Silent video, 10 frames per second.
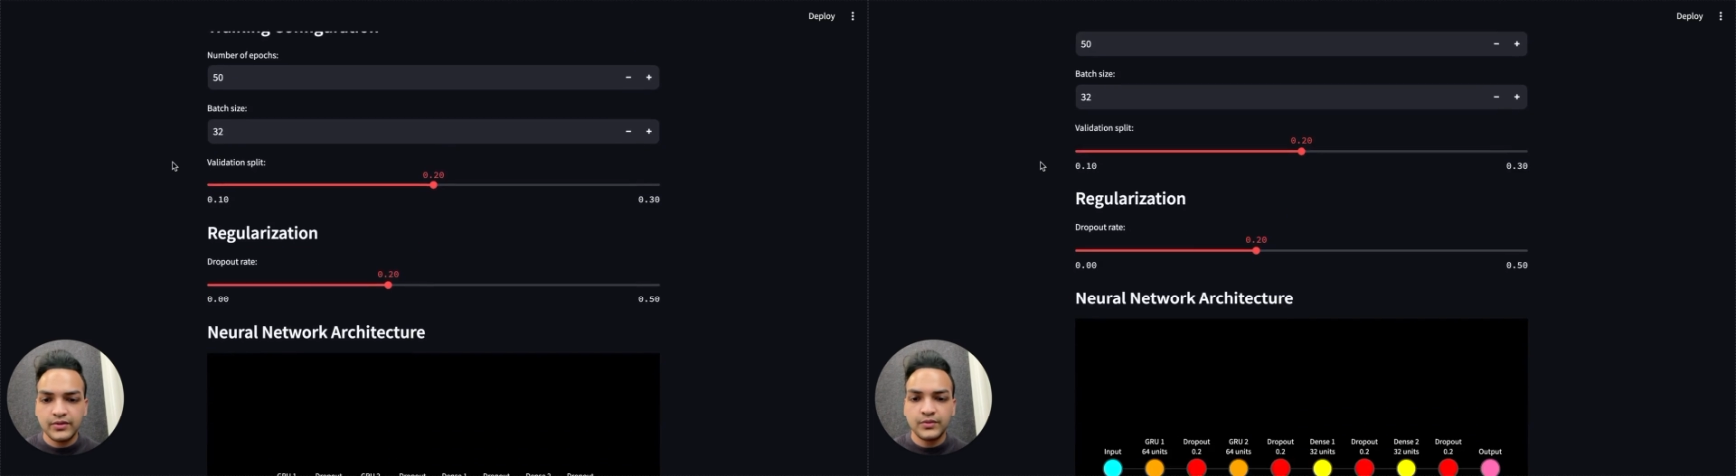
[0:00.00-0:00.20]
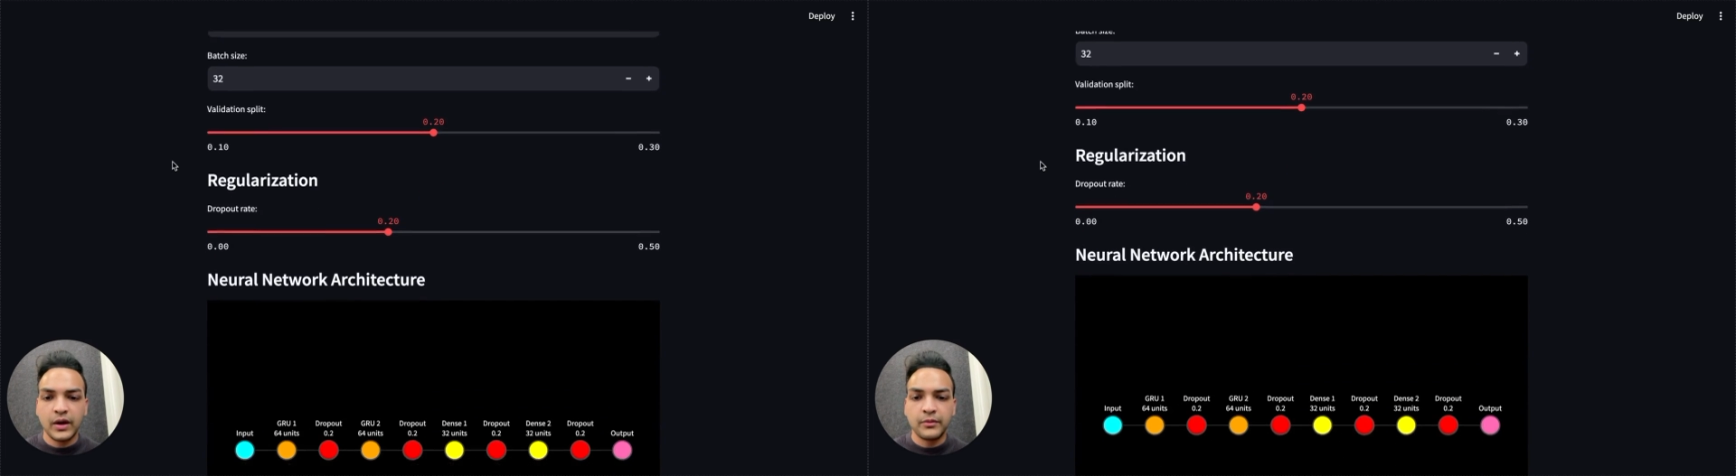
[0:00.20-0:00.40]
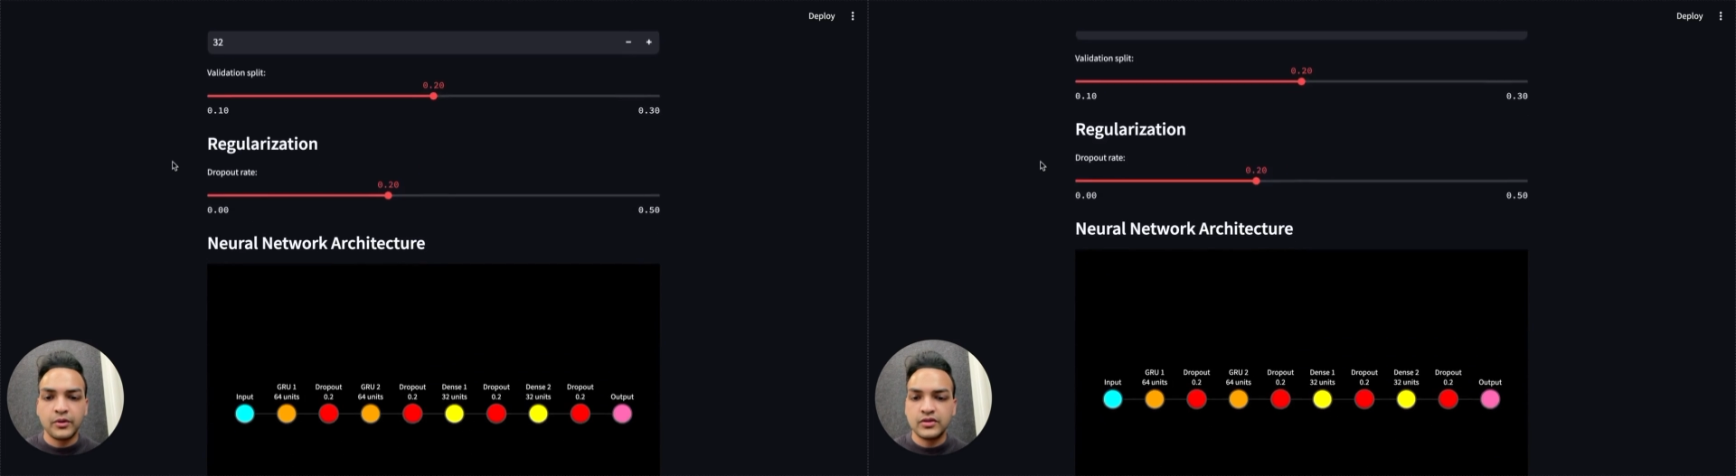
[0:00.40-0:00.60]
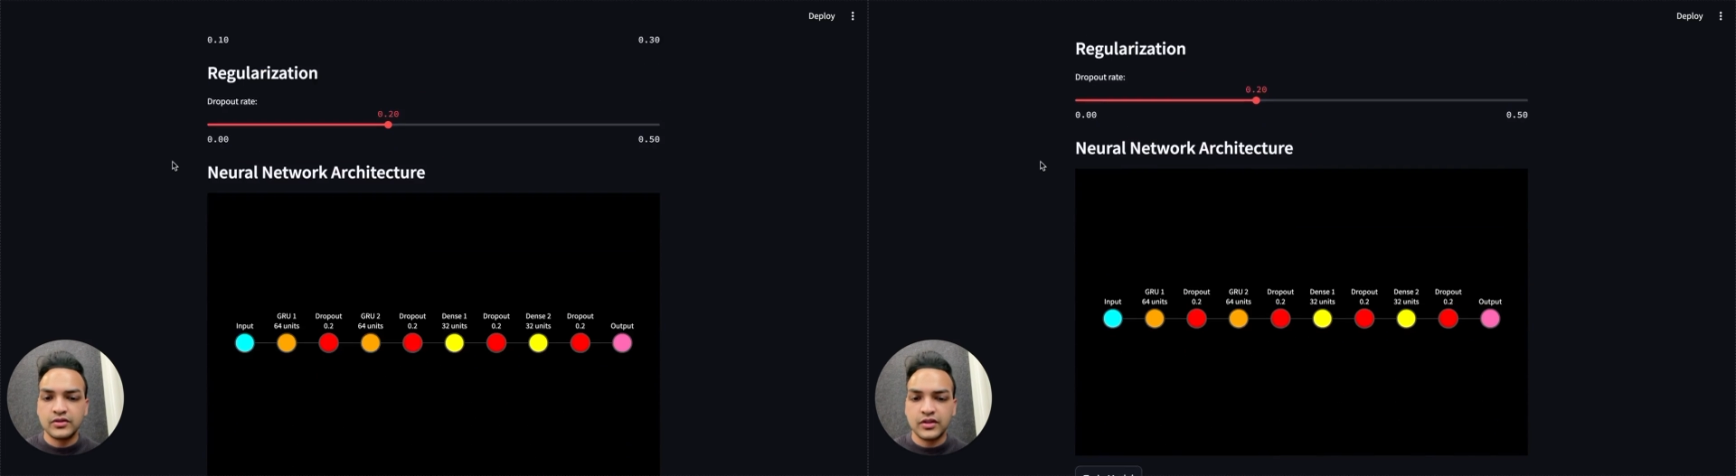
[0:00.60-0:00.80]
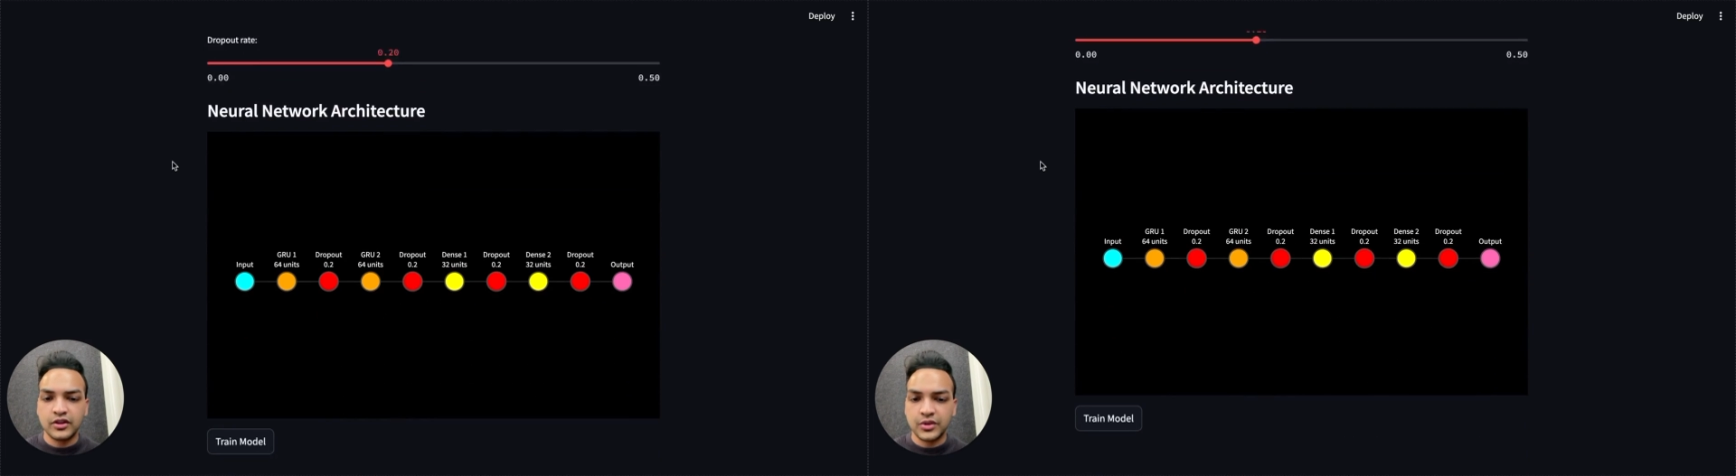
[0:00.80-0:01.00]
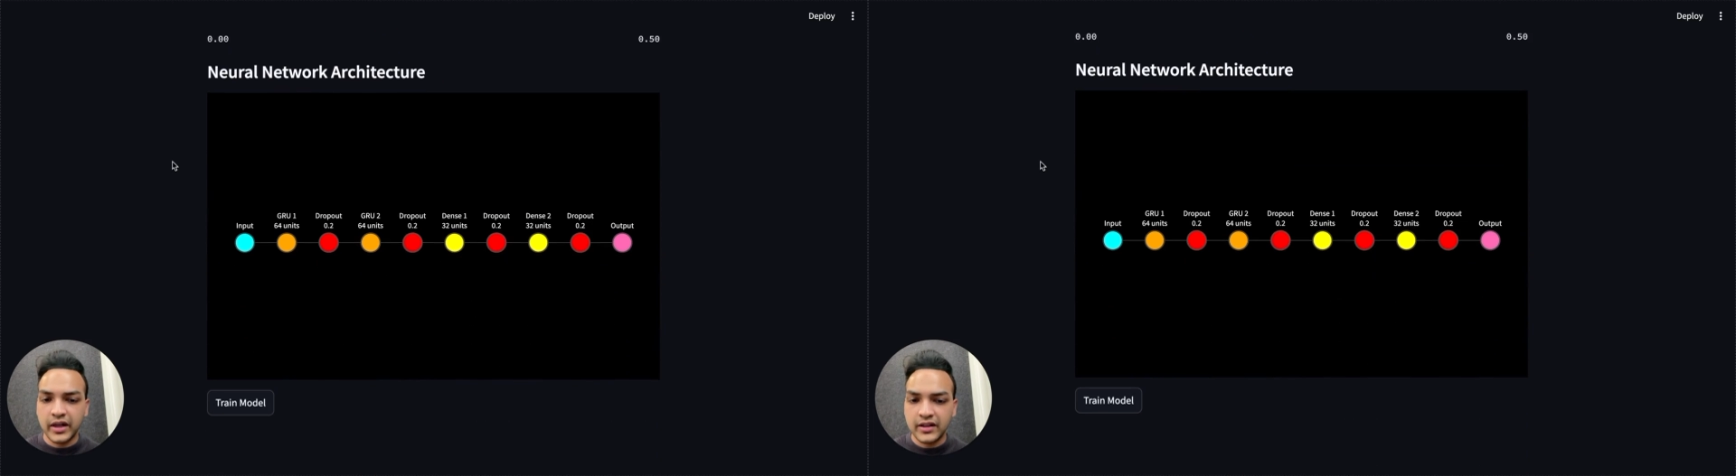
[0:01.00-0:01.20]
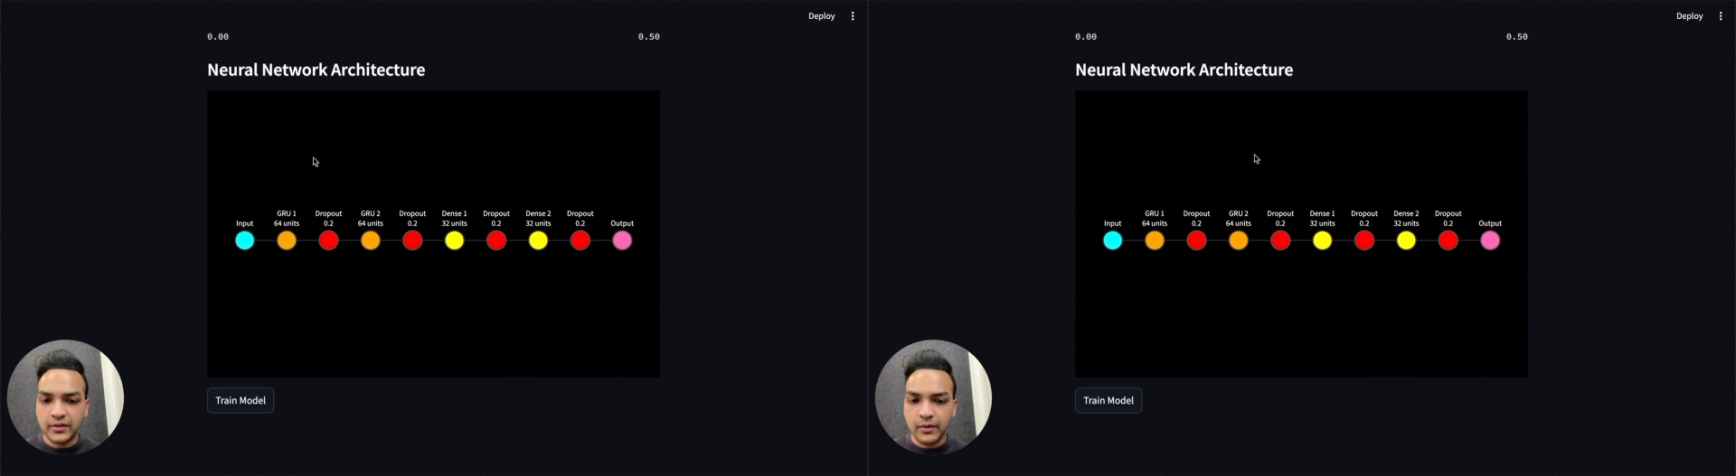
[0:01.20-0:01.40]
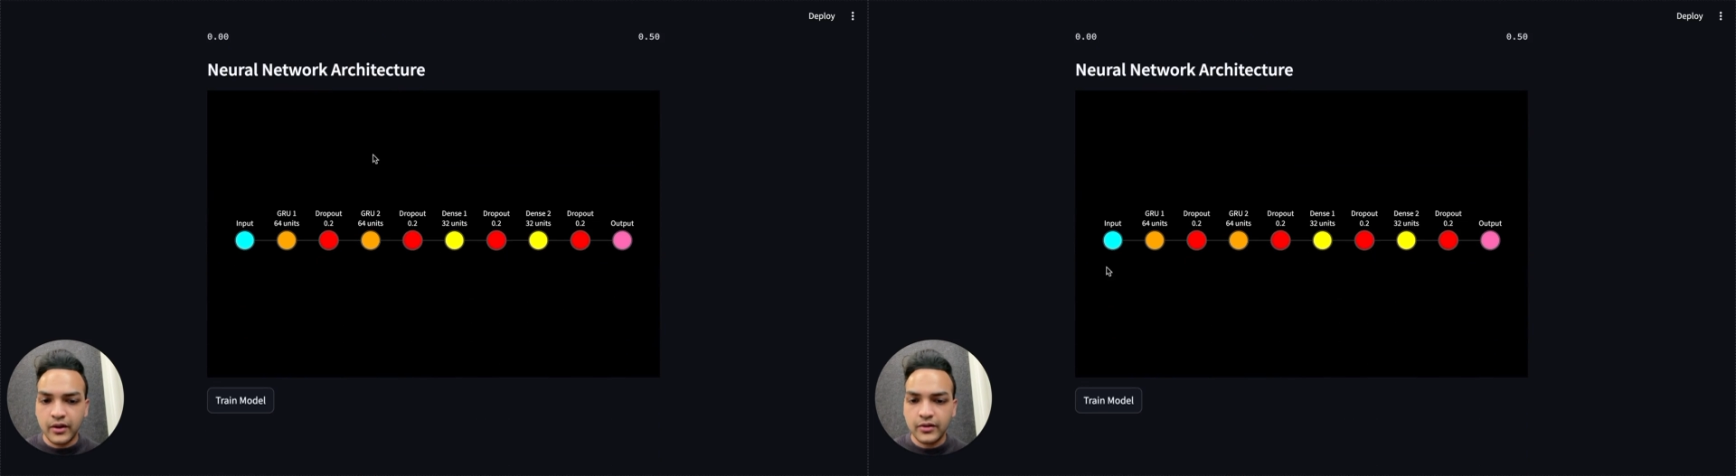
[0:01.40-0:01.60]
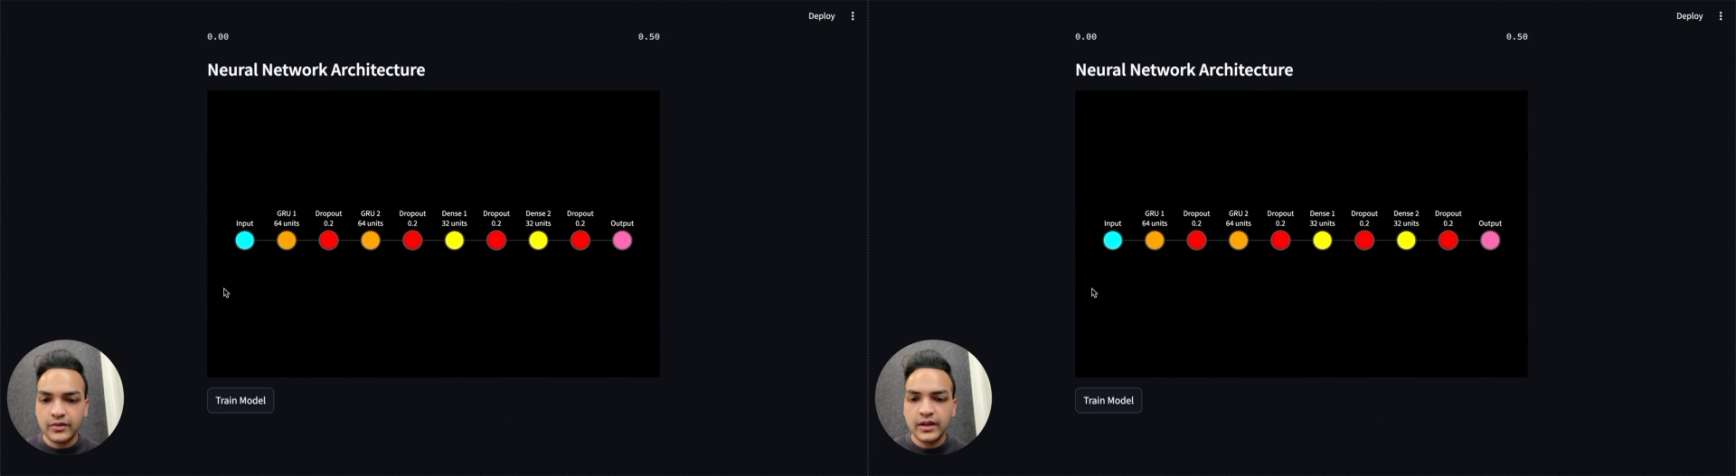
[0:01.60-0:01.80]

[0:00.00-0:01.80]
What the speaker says: I'm going to start training the model.